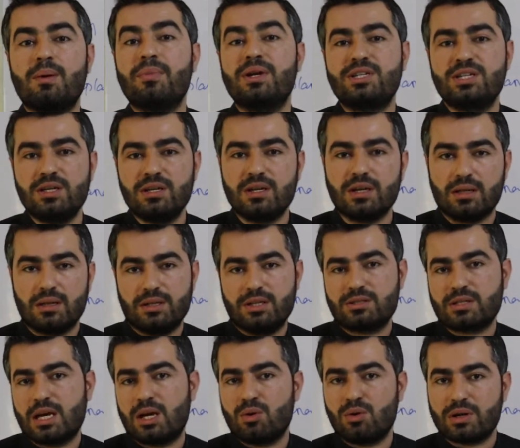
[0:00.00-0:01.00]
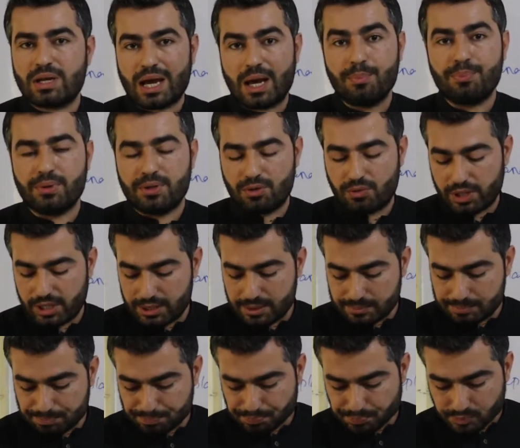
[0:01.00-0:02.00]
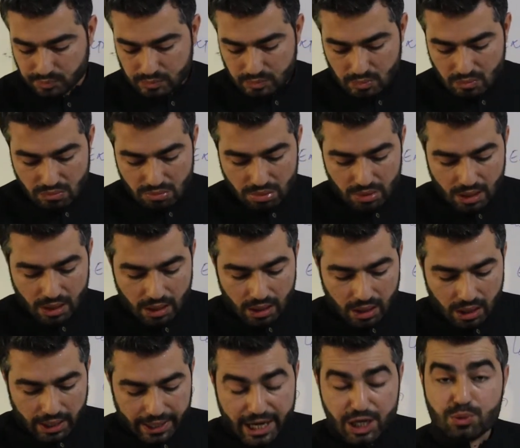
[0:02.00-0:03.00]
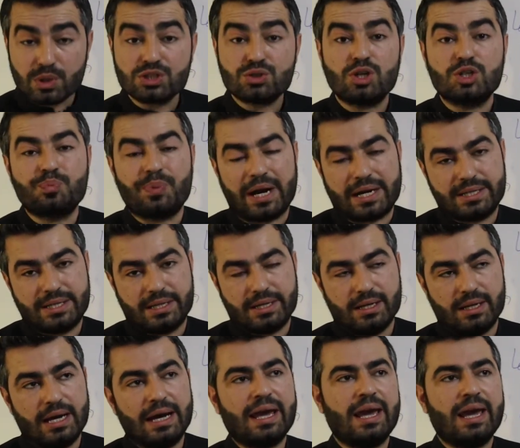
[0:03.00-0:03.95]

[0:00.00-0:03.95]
a material. This cannot happen, right? It was not practical.